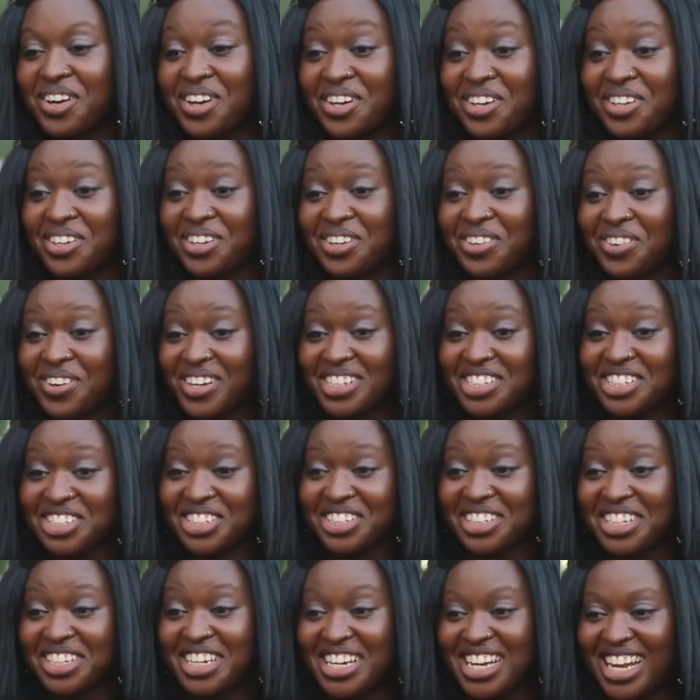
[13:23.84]
good
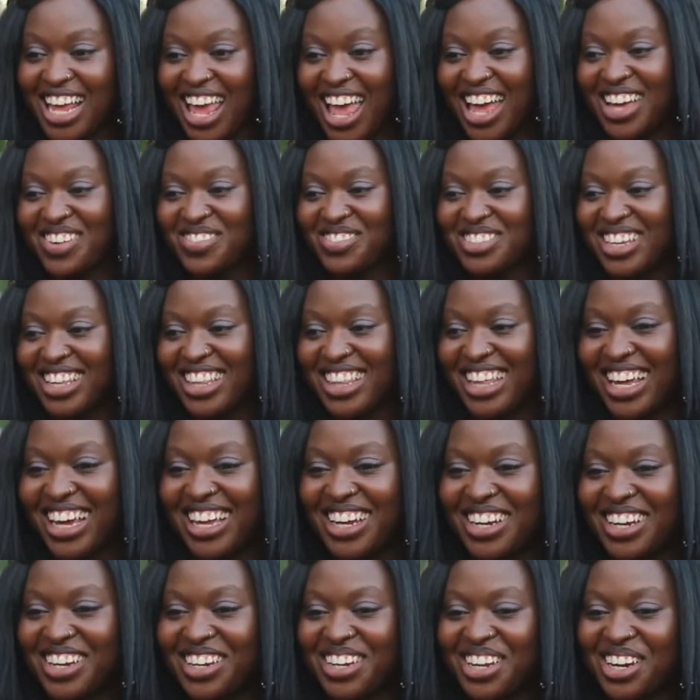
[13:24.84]
question. I have to
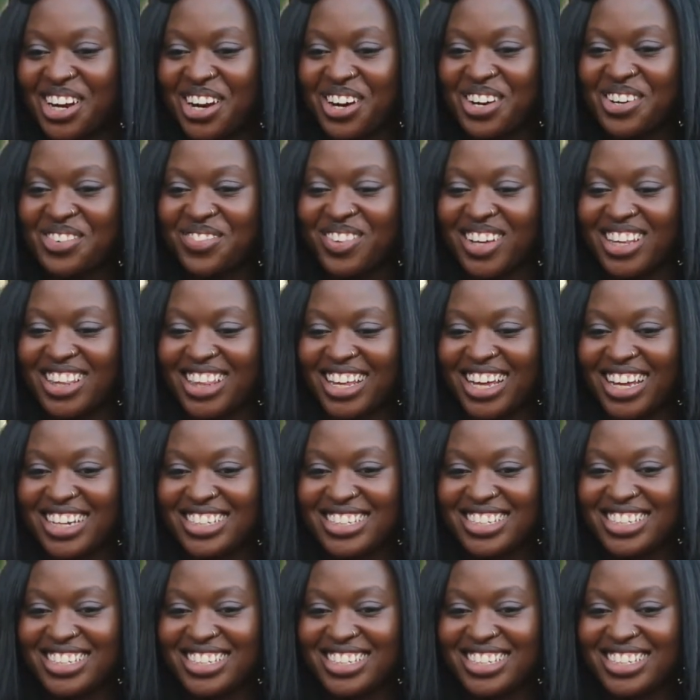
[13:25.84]
think long and hard about that.